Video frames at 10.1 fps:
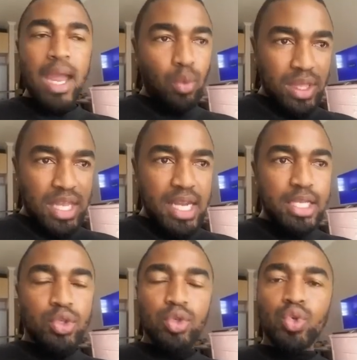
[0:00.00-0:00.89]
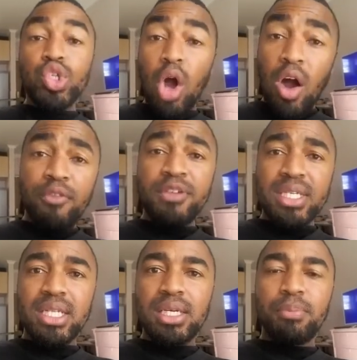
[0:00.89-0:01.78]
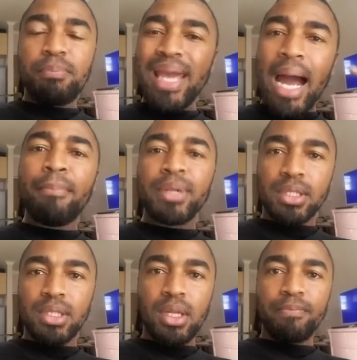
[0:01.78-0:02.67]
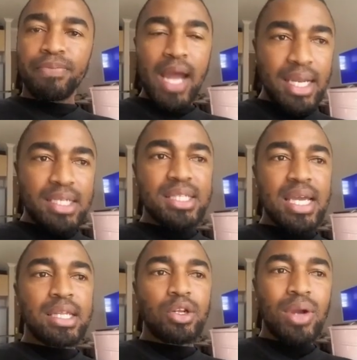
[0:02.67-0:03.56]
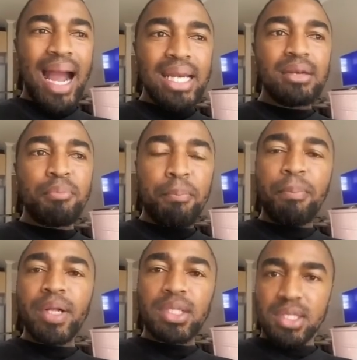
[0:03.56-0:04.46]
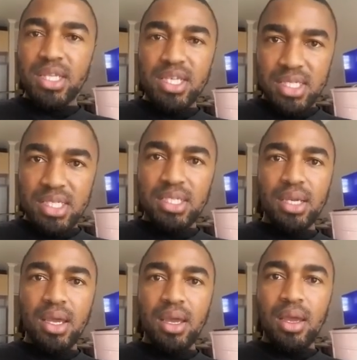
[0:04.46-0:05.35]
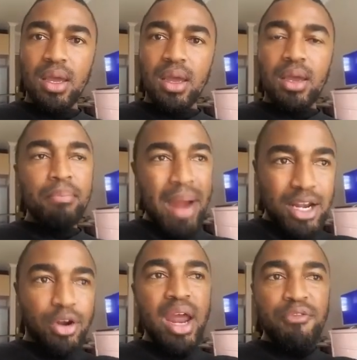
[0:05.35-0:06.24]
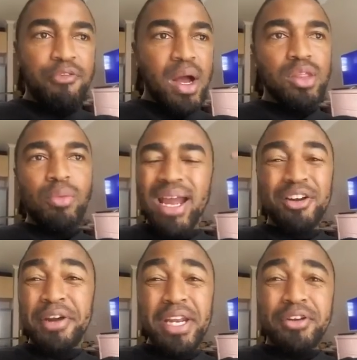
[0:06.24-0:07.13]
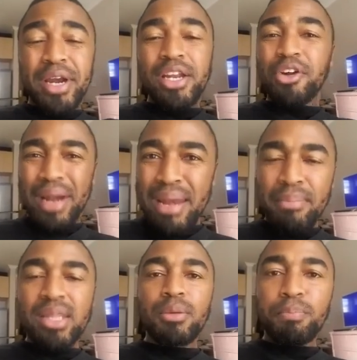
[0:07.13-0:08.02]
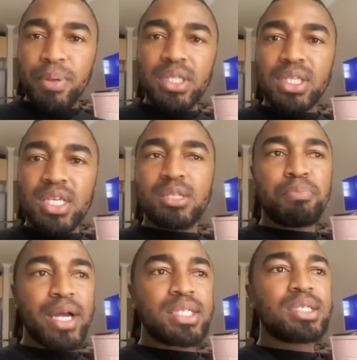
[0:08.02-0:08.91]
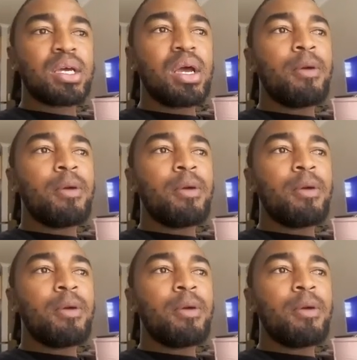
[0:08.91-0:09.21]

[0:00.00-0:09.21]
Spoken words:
And what they need to do is obviously be humble. Understand that, look, I didn't build this. My grandfather or my great-great-grandmother built this, but